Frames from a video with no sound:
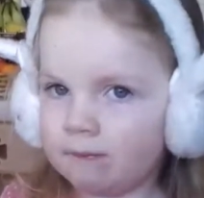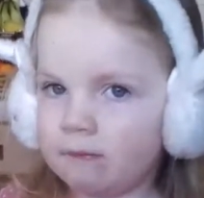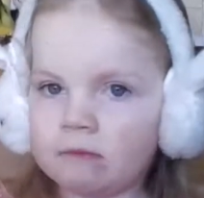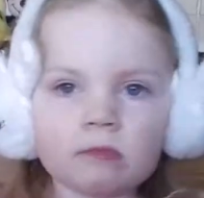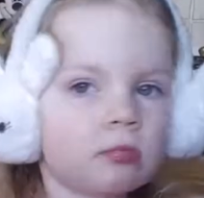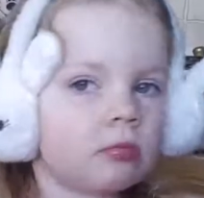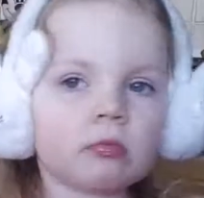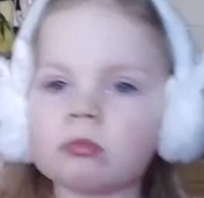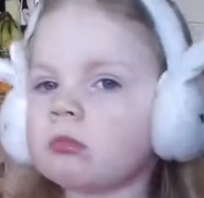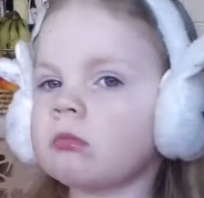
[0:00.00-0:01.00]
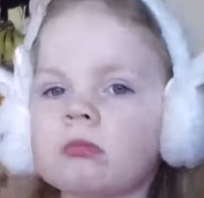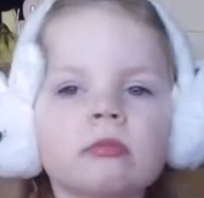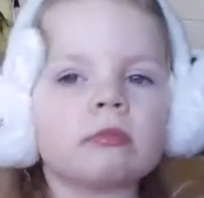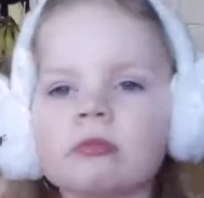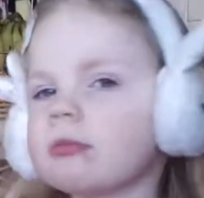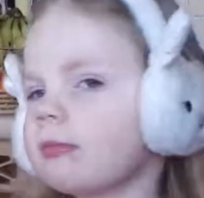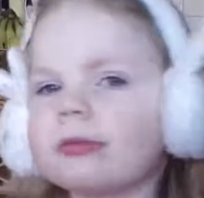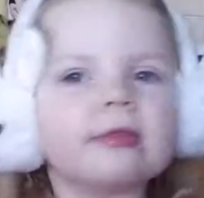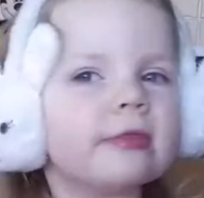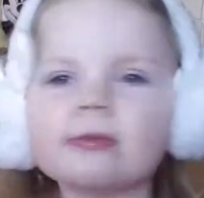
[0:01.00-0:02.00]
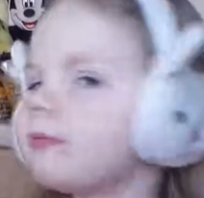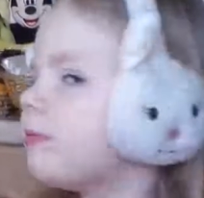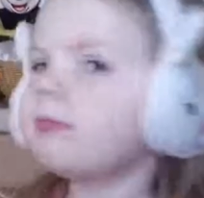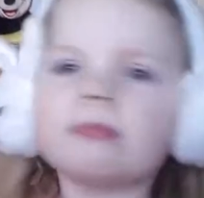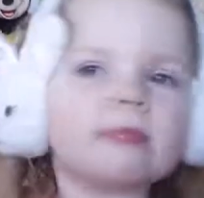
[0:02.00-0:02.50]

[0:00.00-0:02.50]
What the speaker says: saying, we don't do that, do we? Because you cut your